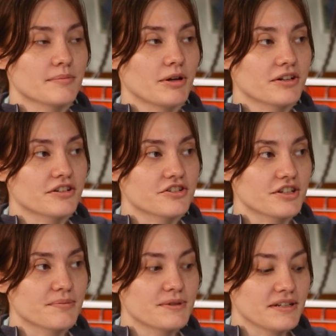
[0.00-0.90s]
and
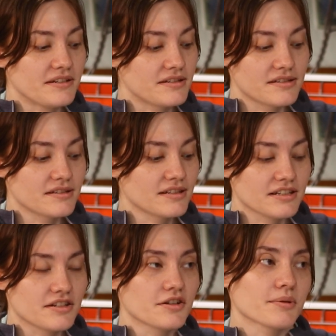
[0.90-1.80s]
partnerships and get
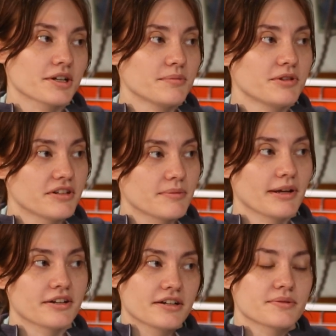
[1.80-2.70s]
to know our community
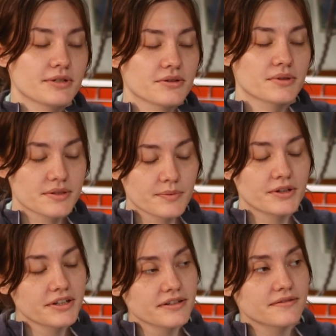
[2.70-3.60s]
better as we do this
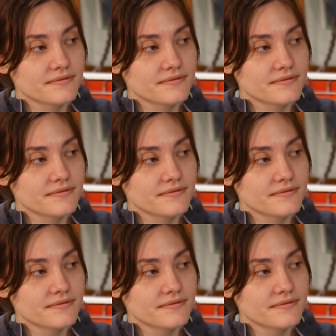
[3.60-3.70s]
work.